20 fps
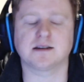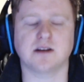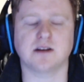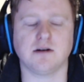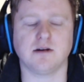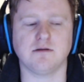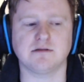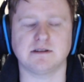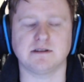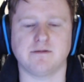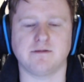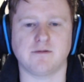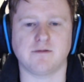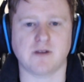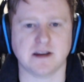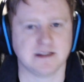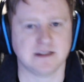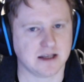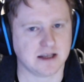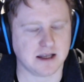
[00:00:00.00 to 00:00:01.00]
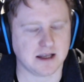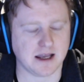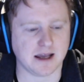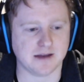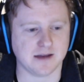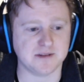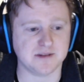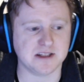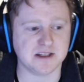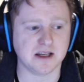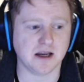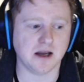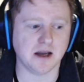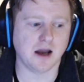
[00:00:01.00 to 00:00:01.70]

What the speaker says: Souls of racing games.